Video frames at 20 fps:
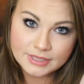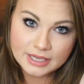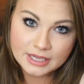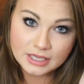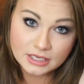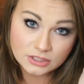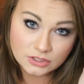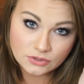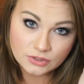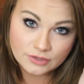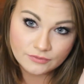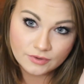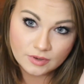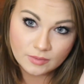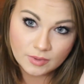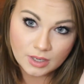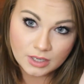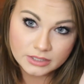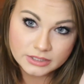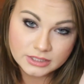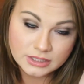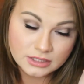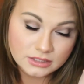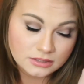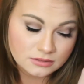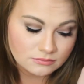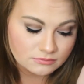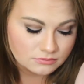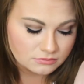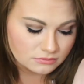thing in two different
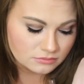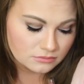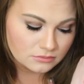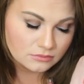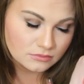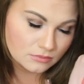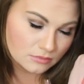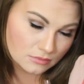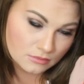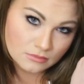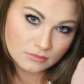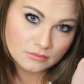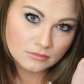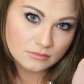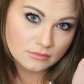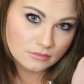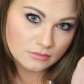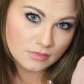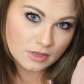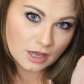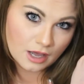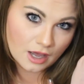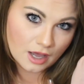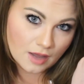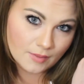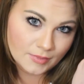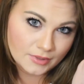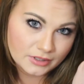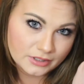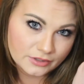boxes?
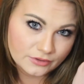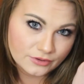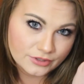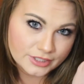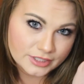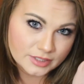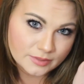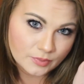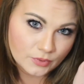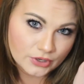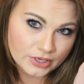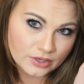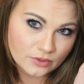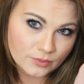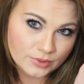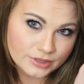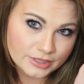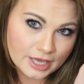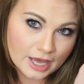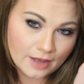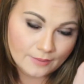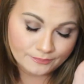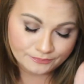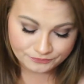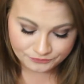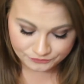I'm a little disappointed with that.